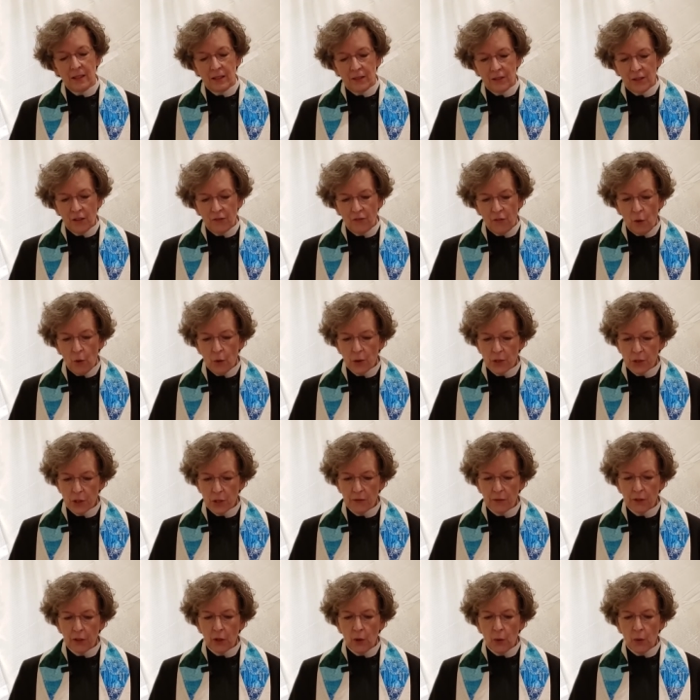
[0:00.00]
The voice
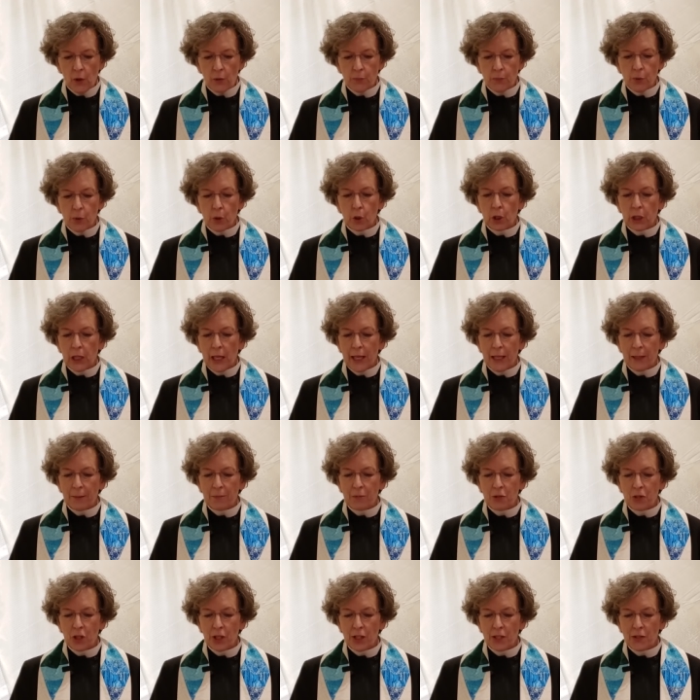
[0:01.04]
of the Lord
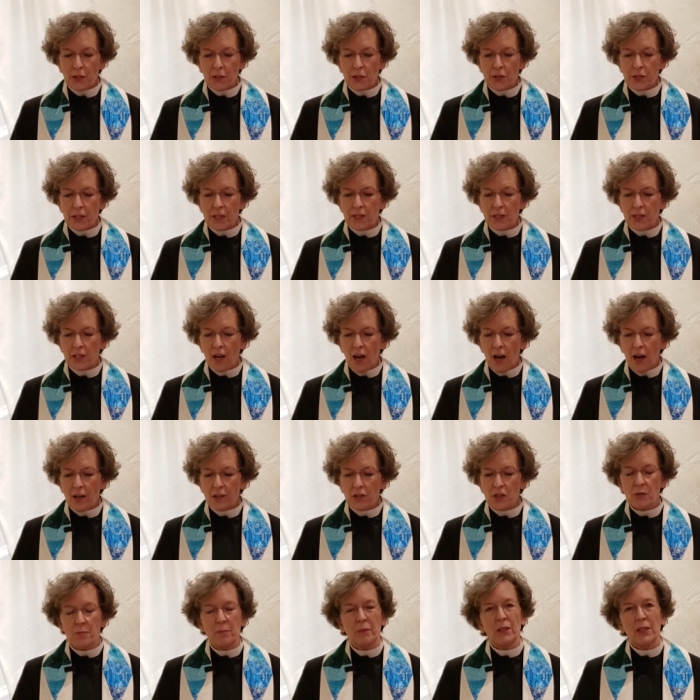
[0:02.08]
proclaimed Jesus is
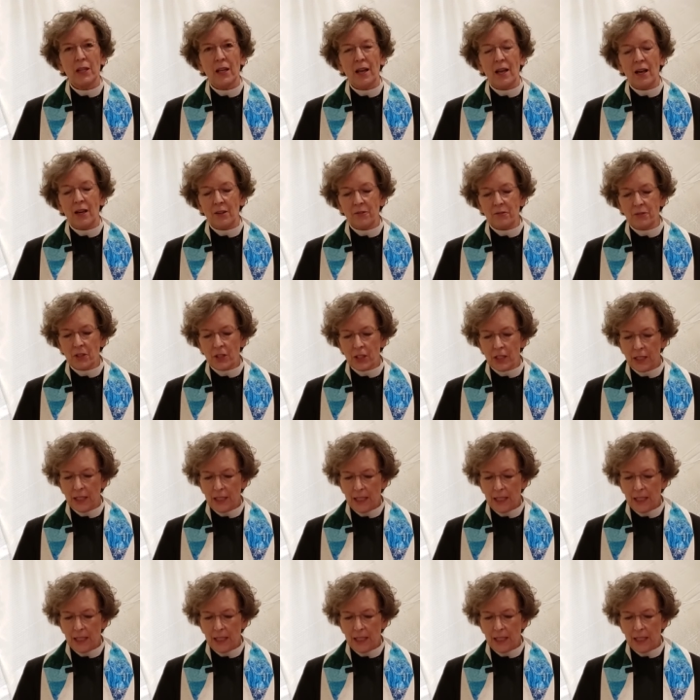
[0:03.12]
God's beloved.